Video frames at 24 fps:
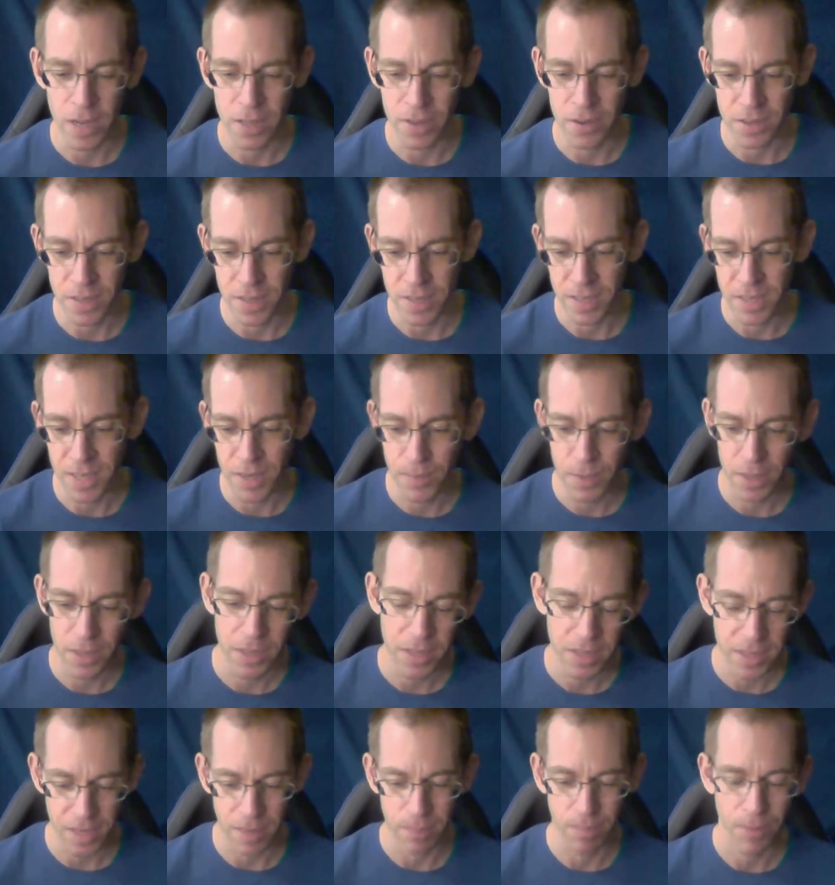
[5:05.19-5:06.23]
There's a
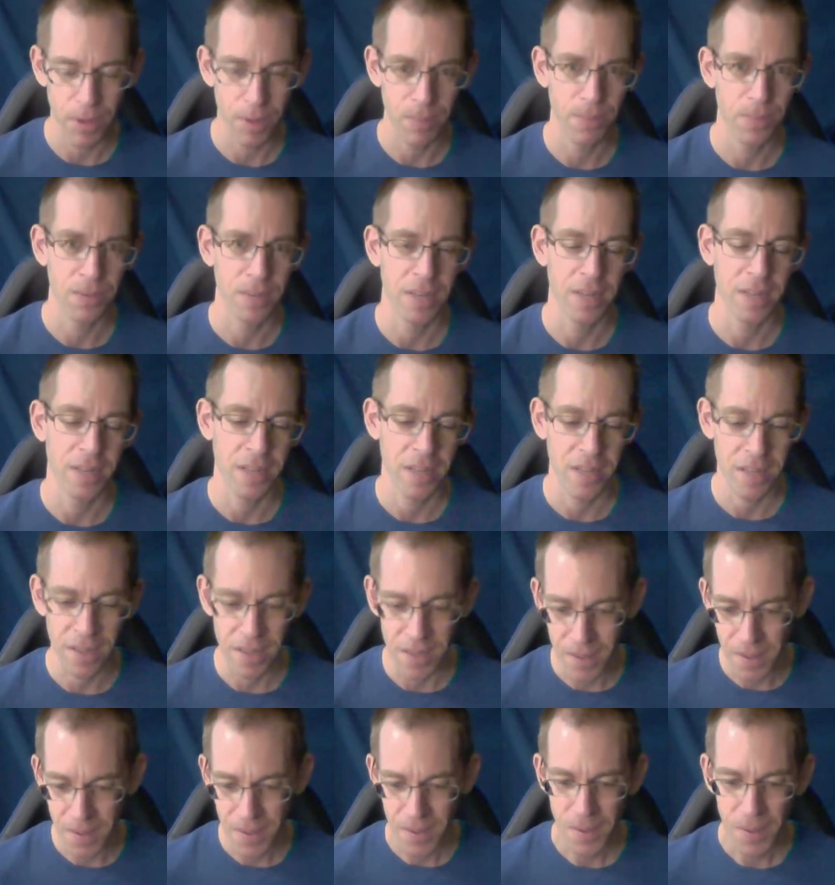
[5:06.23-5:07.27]
stimulus, it bumps into
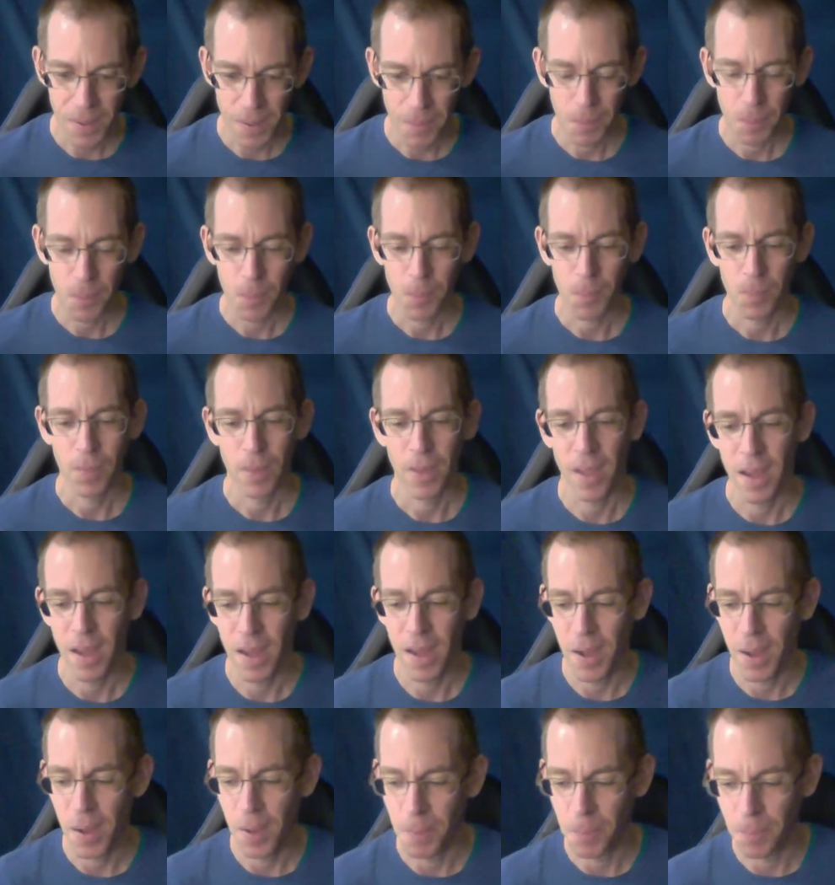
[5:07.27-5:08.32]
the
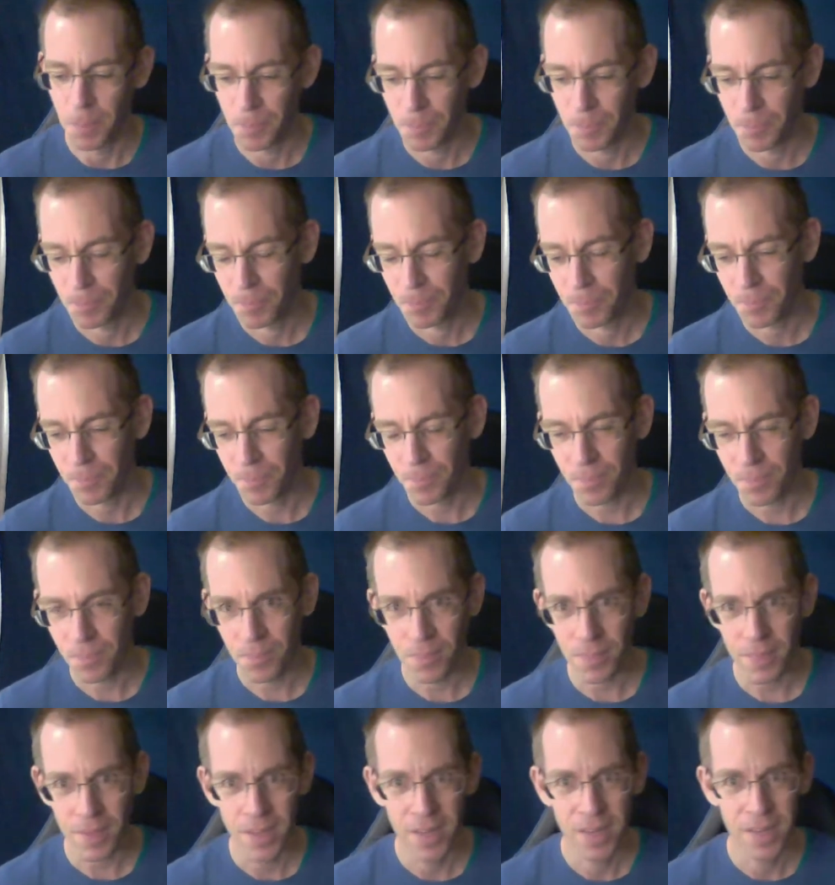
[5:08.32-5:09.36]
um,
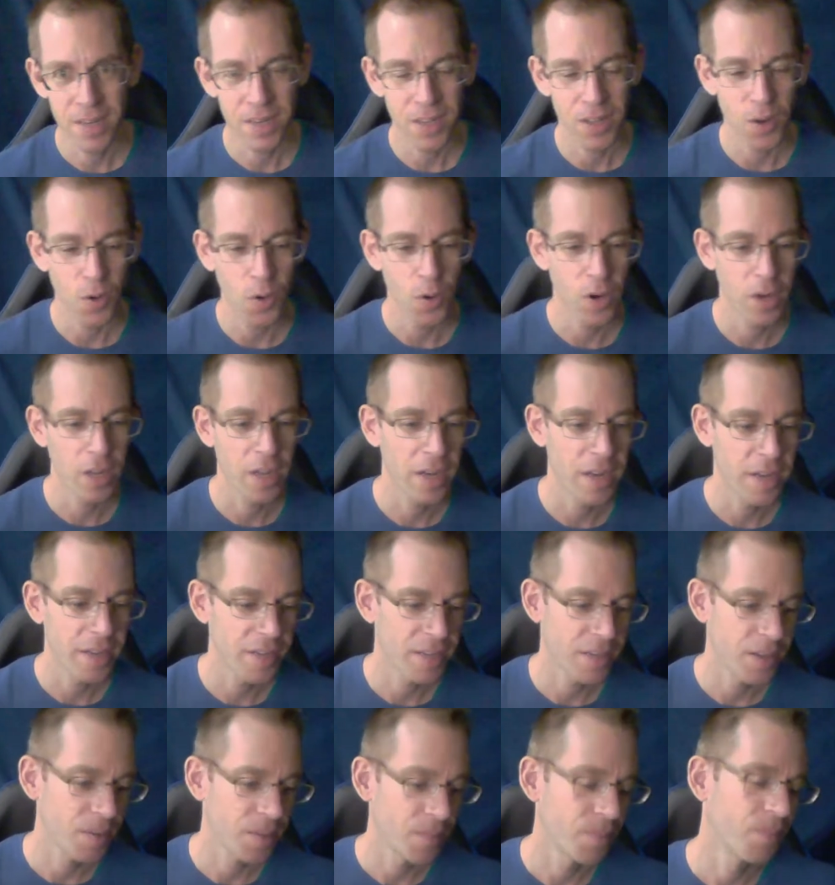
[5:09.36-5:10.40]
into the
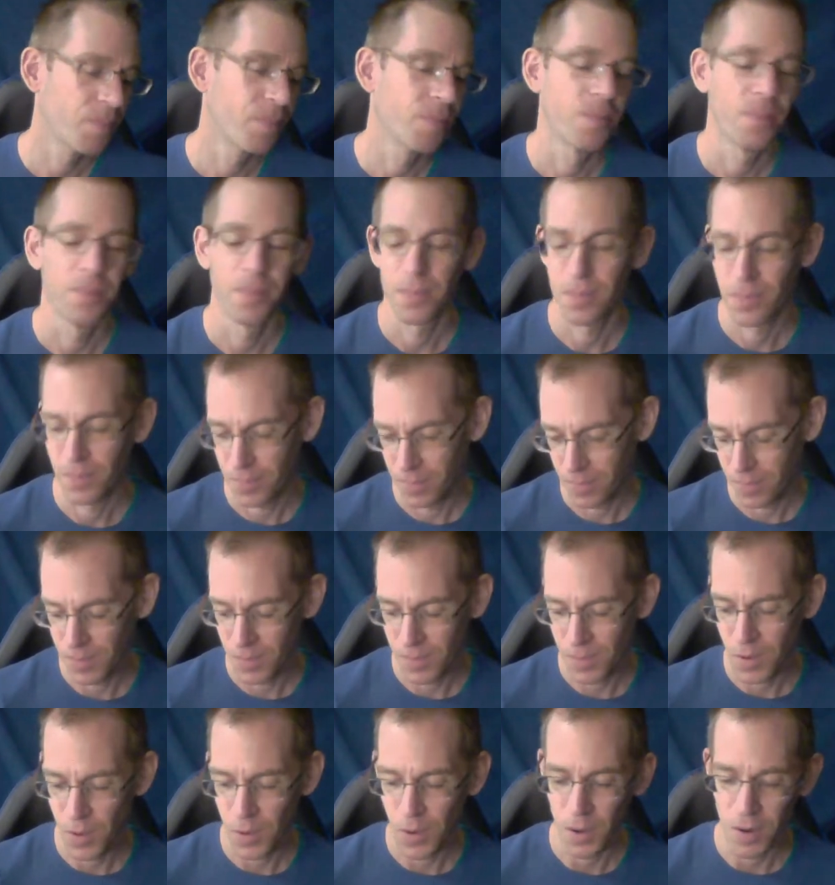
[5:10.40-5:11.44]
organism,
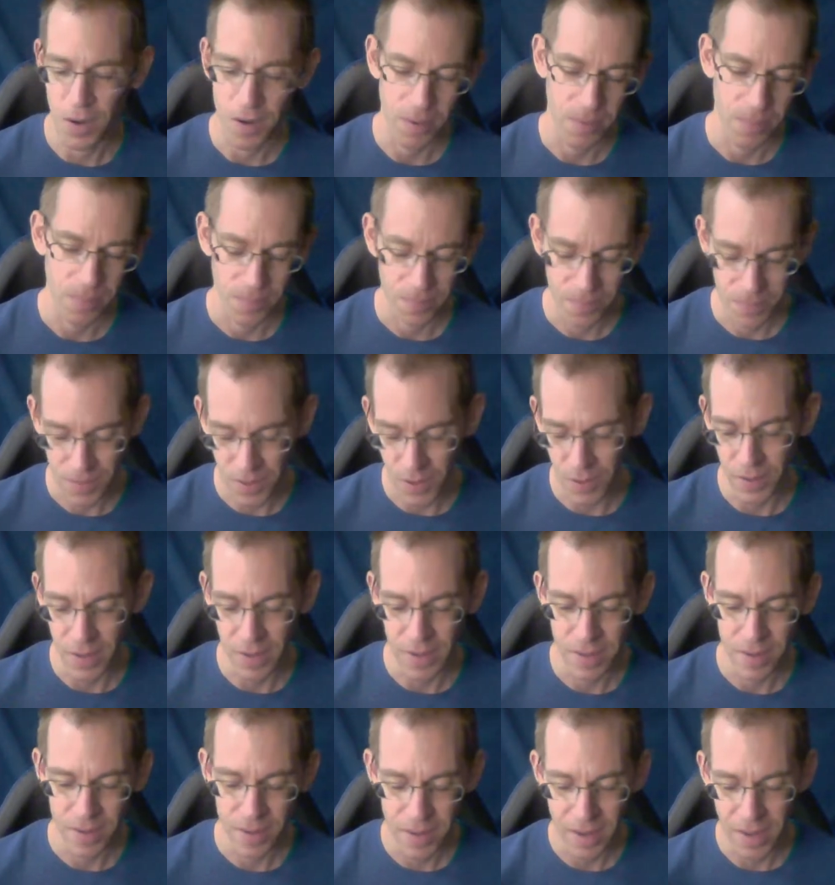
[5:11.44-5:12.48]
or you know, it
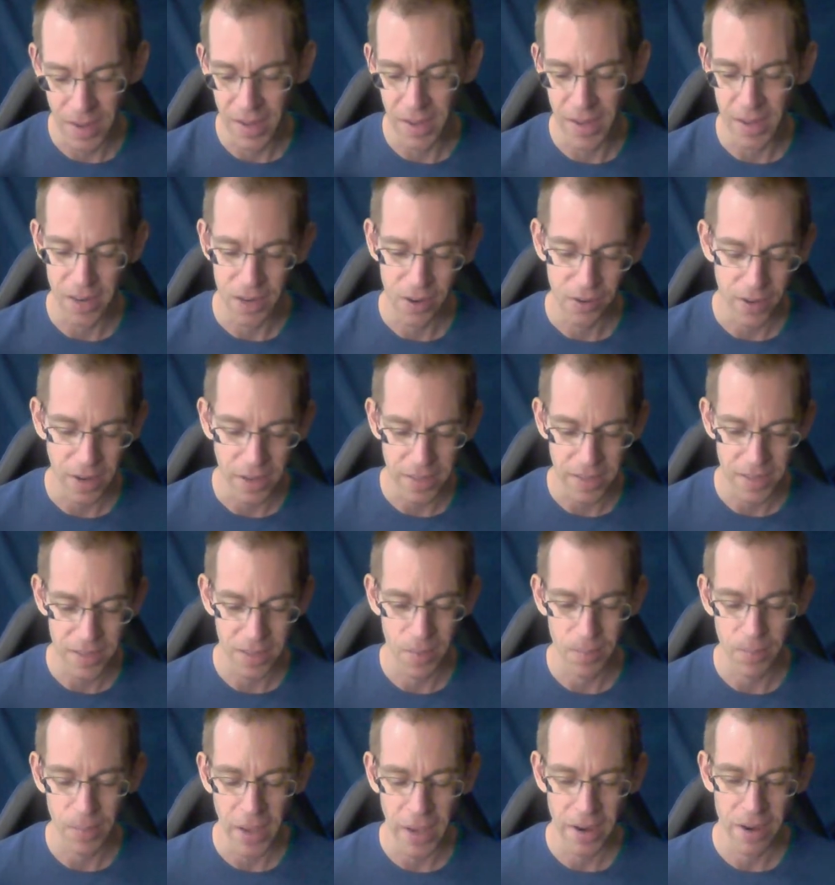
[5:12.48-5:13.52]
uh, creates
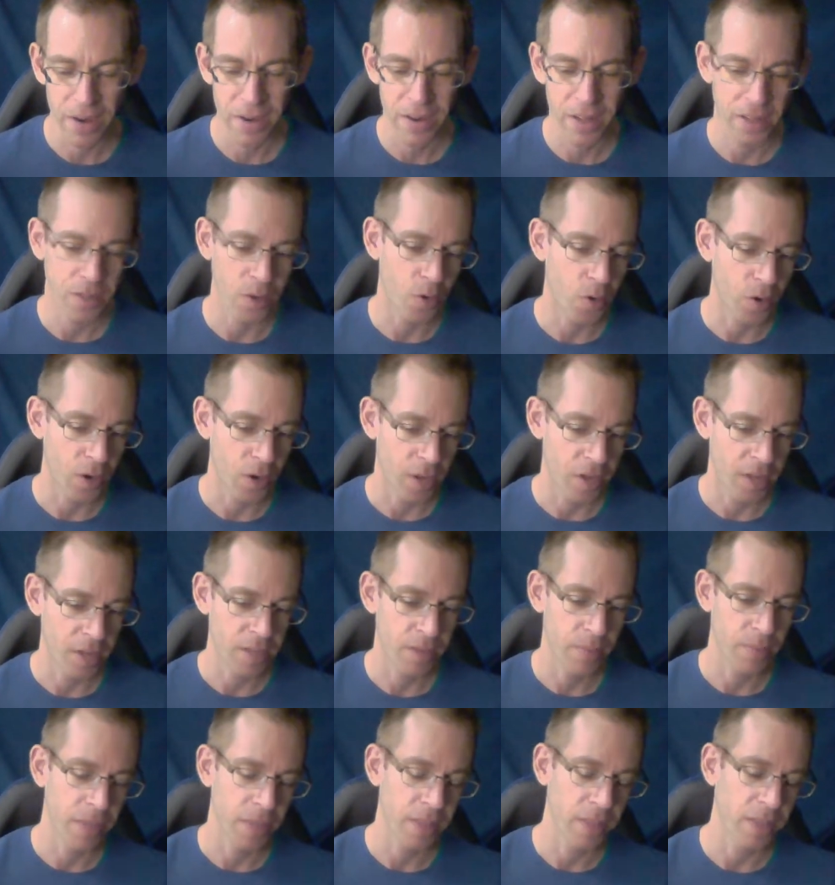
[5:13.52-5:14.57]
some pattern in the
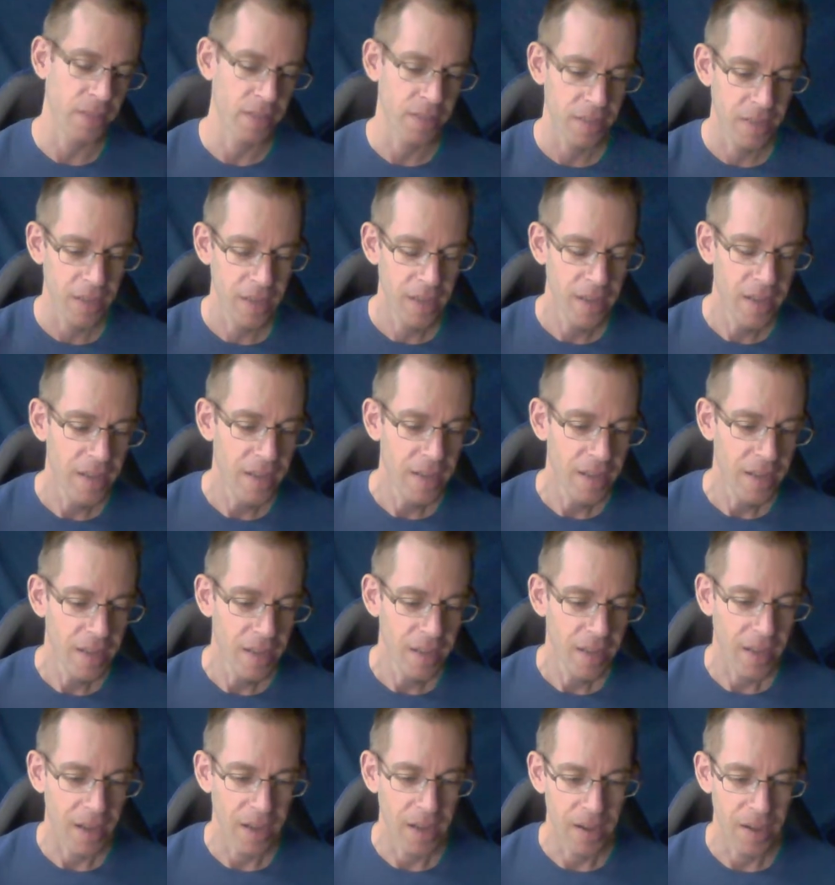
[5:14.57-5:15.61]
organism, and this
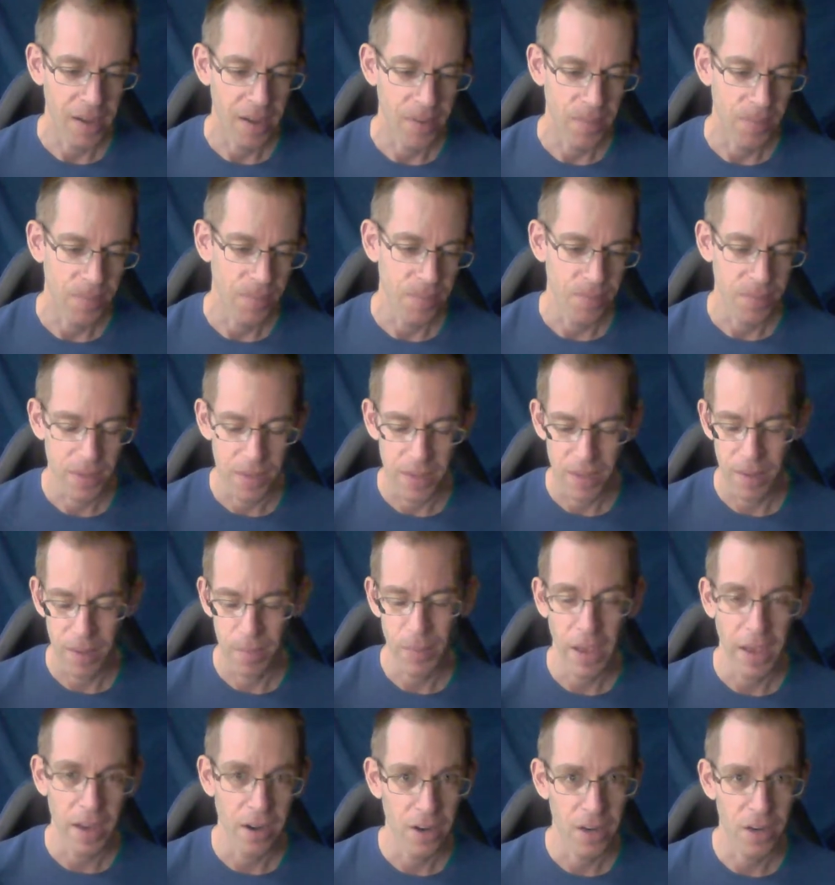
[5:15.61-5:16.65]
um, a
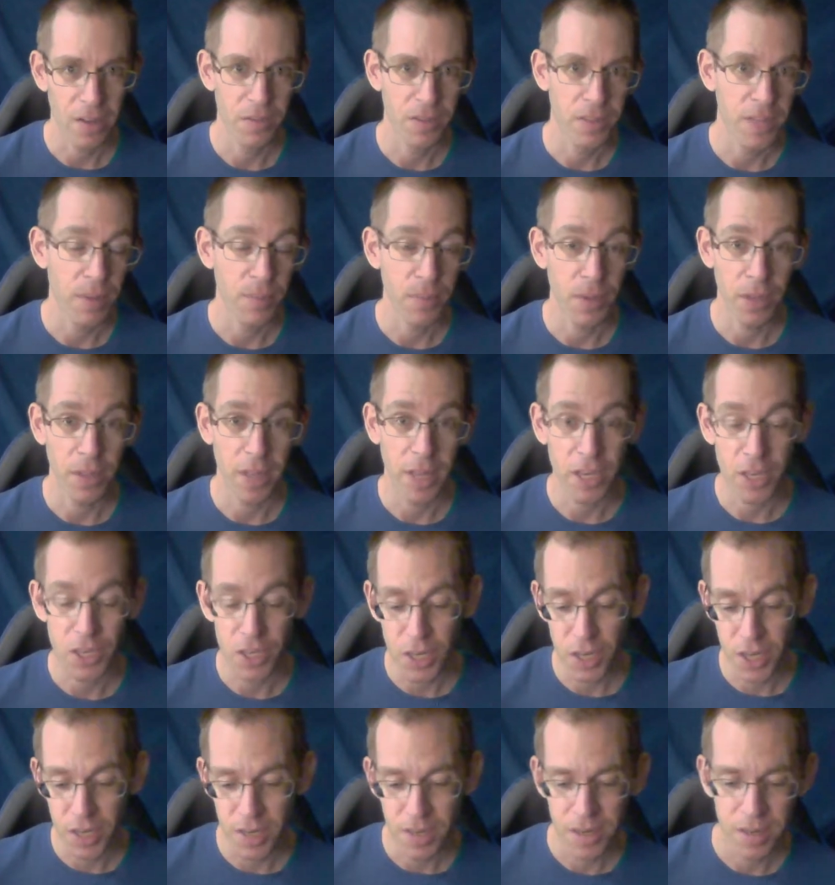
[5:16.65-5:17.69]
pattern of
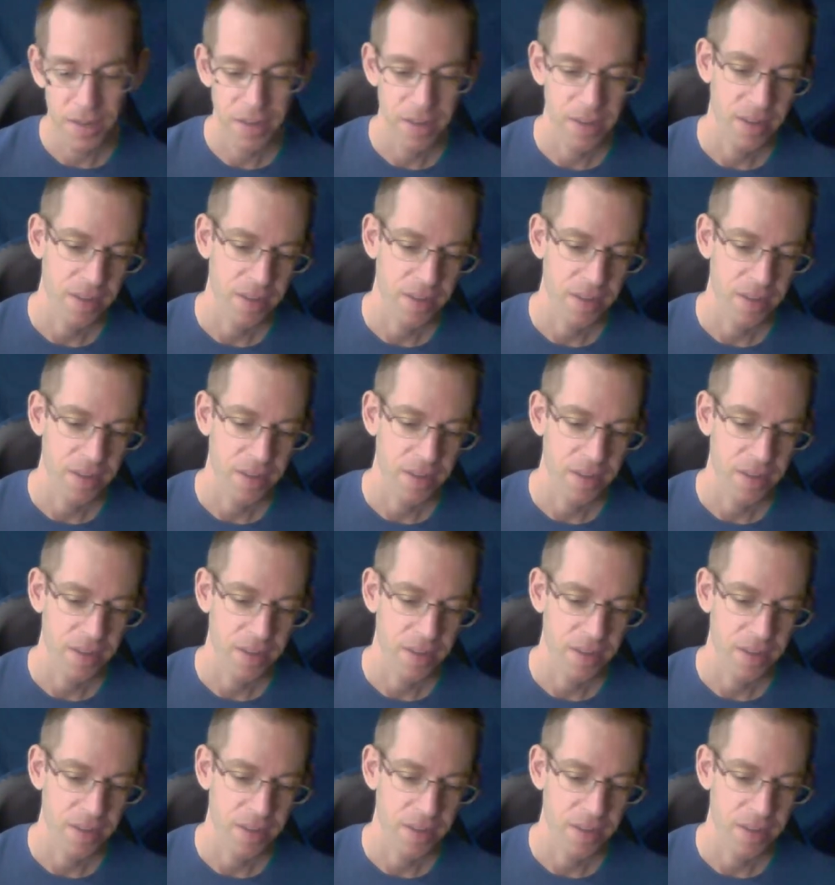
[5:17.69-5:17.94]
stimulation,